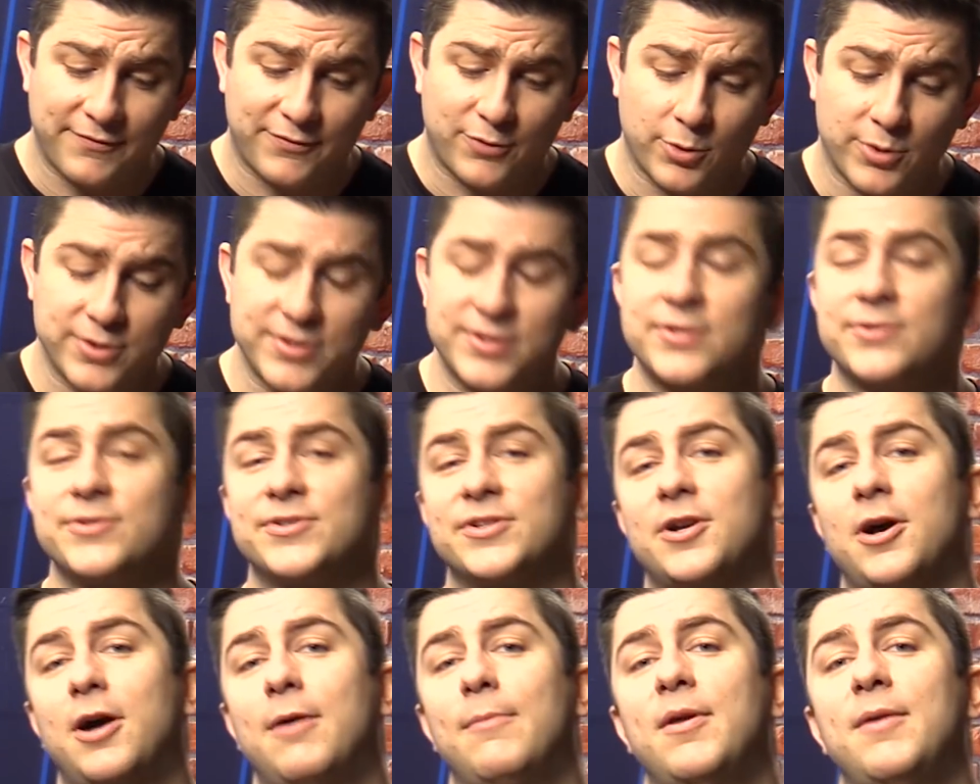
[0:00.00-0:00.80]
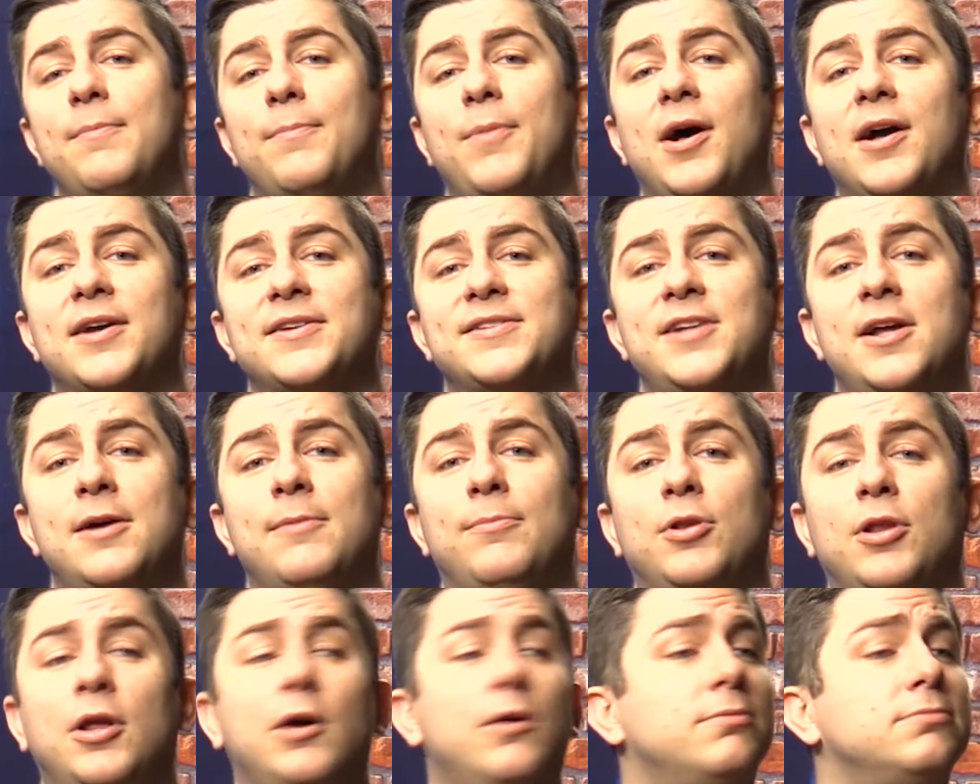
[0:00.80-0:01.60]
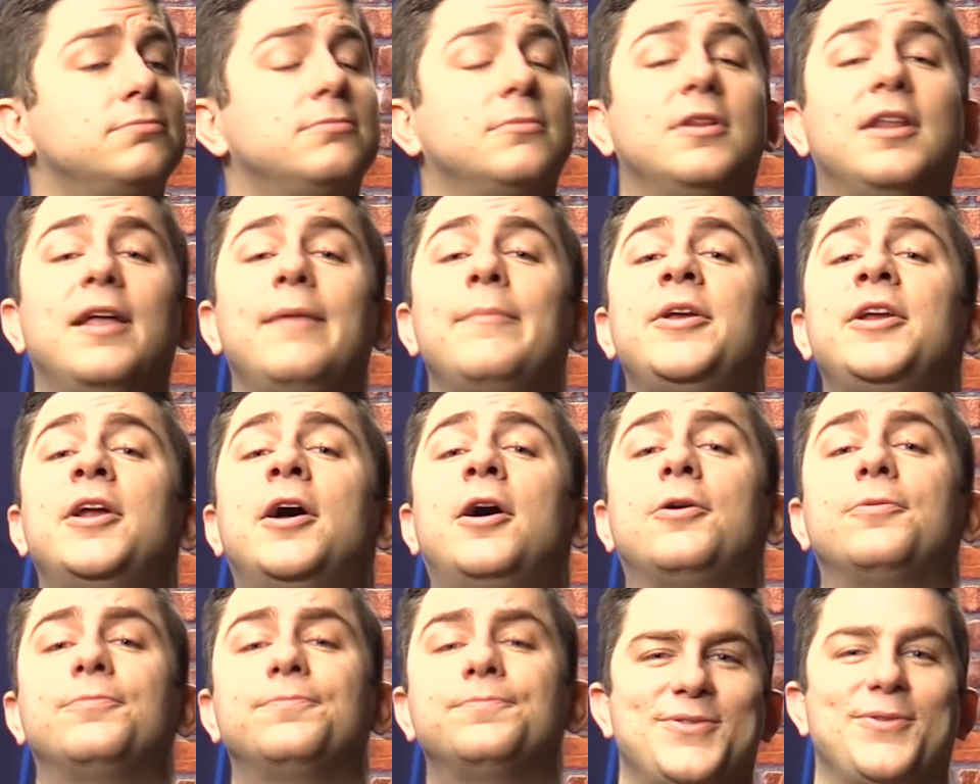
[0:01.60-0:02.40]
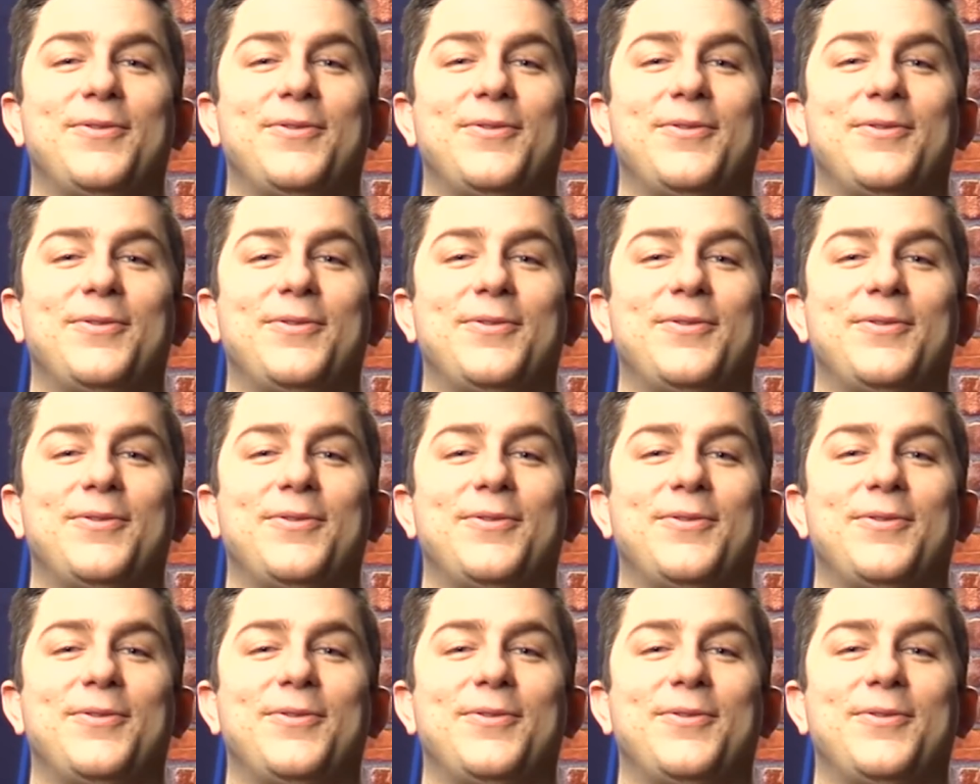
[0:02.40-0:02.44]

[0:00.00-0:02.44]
of course, there's a comment box down below. Let me know.